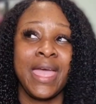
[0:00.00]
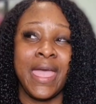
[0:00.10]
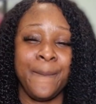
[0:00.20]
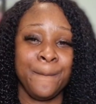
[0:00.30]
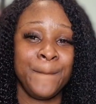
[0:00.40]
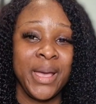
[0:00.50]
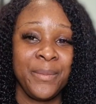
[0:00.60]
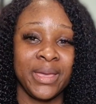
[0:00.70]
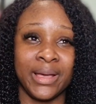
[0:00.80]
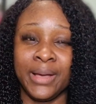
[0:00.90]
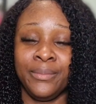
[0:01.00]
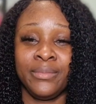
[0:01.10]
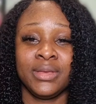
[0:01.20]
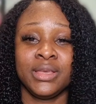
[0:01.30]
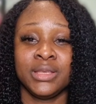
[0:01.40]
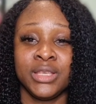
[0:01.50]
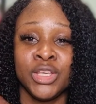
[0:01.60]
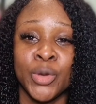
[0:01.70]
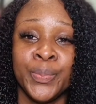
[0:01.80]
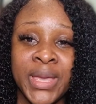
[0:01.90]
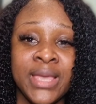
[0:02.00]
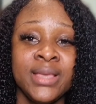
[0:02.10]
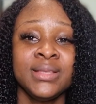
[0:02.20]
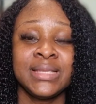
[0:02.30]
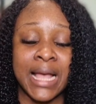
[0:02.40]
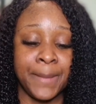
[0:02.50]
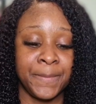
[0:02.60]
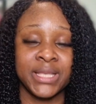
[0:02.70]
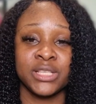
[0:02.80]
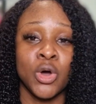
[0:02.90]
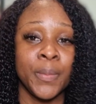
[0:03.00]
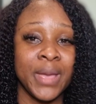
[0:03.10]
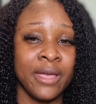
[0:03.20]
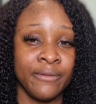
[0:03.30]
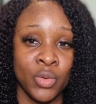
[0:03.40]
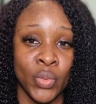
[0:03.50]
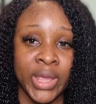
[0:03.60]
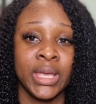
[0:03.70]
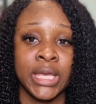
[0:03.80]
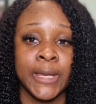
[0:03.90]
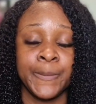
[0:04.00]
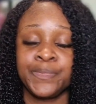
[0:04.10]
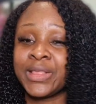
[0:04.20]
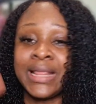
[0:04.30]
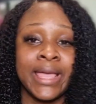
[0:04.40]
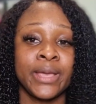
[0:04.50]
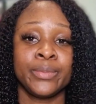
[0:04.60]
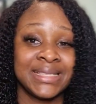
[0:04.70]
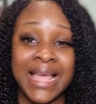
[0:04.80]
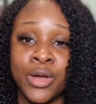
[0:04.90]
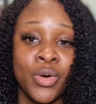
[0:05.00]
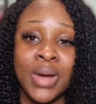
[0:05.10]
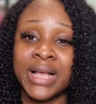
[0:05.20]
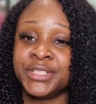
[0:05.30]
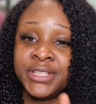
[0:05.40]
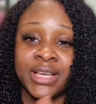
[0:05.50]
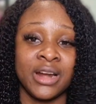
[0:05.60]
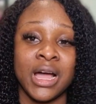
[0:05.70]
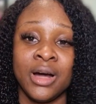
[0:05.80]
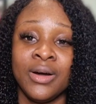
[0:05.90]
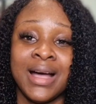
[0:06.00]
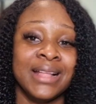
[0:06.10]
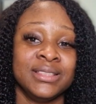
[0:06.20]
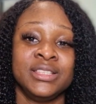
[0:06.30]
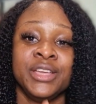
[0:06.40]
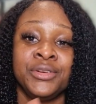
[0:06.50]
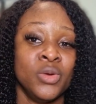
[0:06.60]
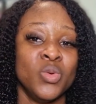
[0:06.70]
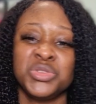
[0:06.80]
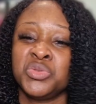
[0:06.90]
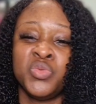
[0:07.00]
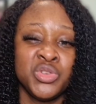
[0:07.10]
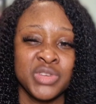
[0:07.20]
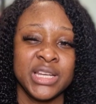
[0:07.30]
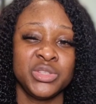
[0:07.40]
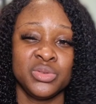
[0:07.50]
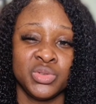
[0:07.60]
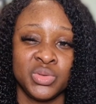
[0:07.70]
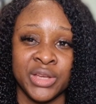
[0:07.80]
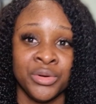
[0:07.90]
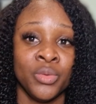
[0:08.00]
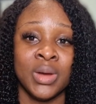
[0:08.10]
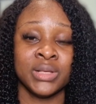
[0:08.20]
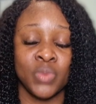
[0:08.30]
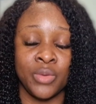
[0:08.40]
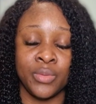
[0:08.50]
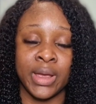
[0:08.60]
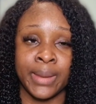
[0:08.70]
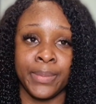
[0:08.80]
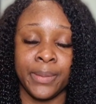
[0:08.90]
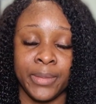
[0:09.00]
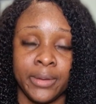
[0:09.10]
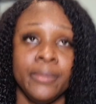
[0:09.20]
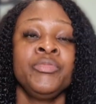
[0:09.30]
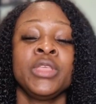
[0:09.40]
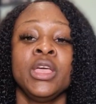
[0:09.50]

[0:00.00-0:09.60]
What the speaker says: In Birmingham, your bins are picked up every week, like Cycle and General and the green ones. We usually do not do the green ones while we were in Birmingham.